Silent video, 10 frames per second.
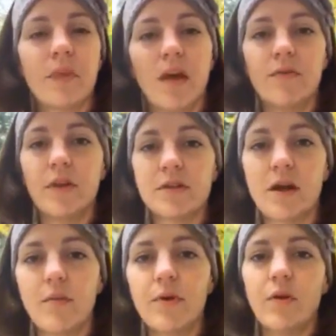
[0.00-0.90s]

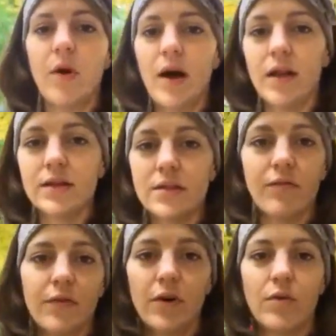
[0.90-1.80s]
everything's gone pretty well
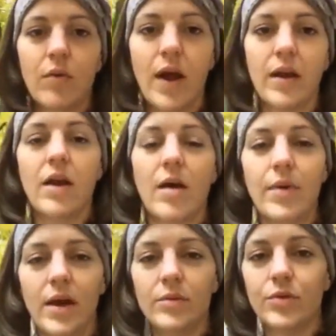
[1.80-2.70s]
except for Ryan
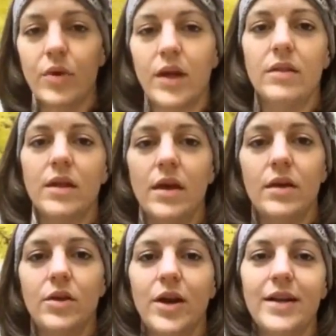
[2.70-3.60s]
not being able to read
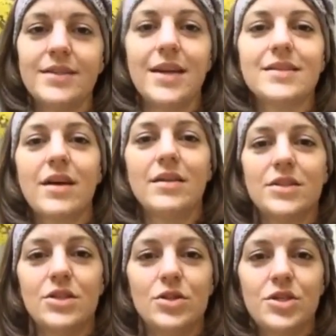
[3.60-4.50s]
the United States
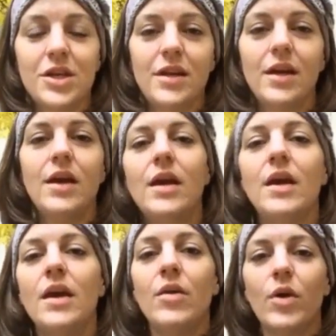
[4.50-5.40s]
Constitution.
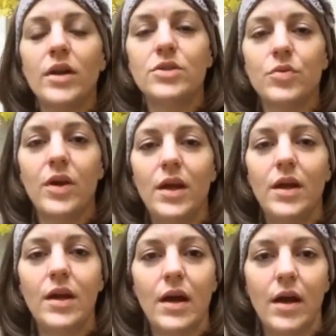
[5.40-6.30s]
He wanted to
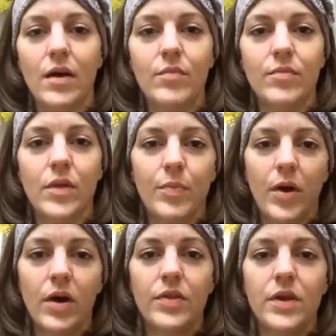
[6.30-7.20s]
read the
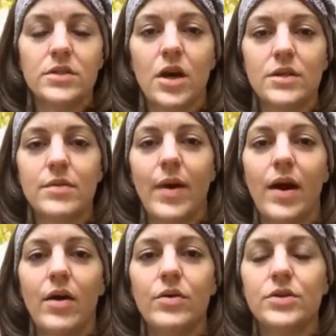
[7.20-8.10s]
part that talks
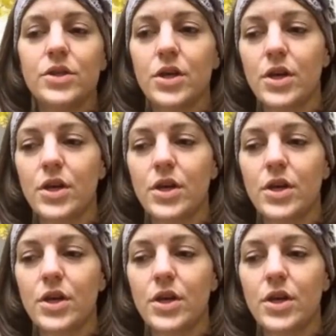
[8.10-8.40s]
about,